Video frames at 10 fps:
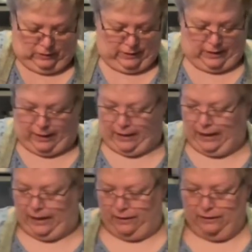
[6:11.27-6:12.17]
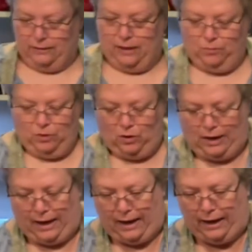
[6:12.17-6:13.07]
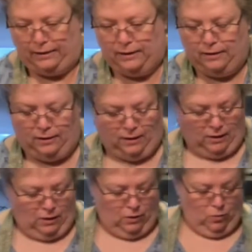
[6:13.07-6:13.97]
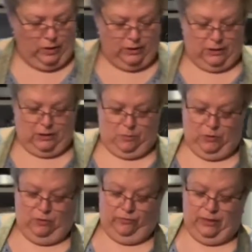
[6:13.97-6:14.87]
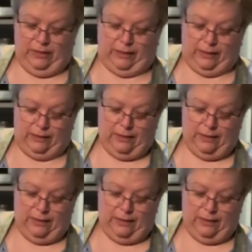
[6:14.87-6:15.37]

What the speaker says: Haha. Now we're going to add 1 teaspoon of vanilla.